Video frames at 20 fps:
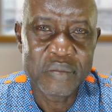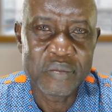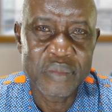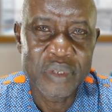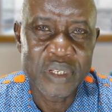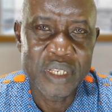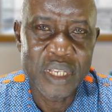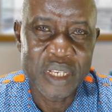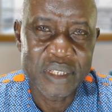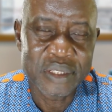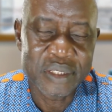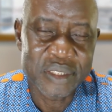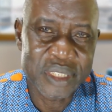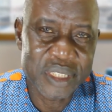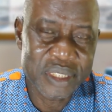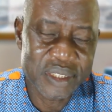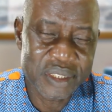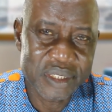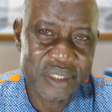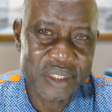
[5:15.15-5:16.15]
their
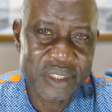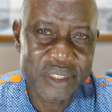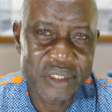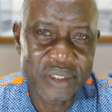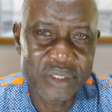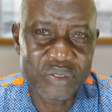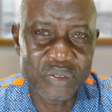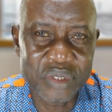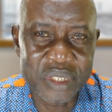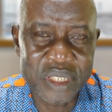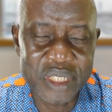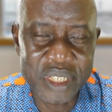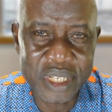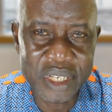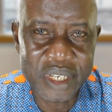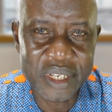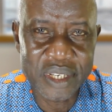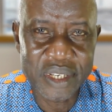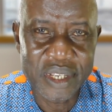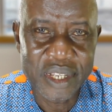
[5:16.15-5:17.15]
citizens to
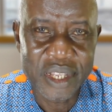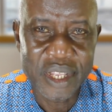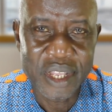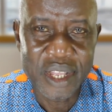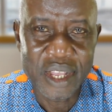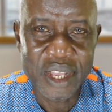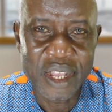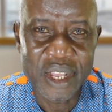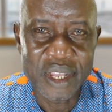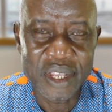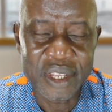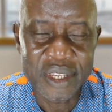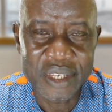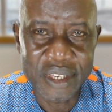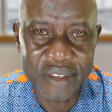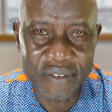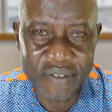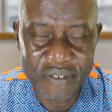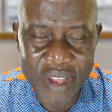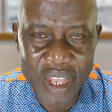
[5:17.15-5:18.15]
take
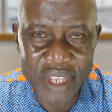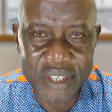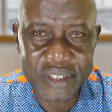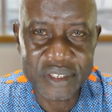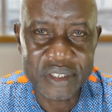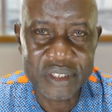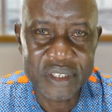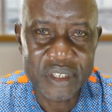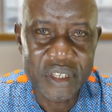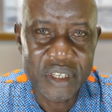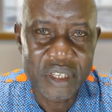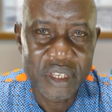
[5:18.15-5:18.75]
the vax.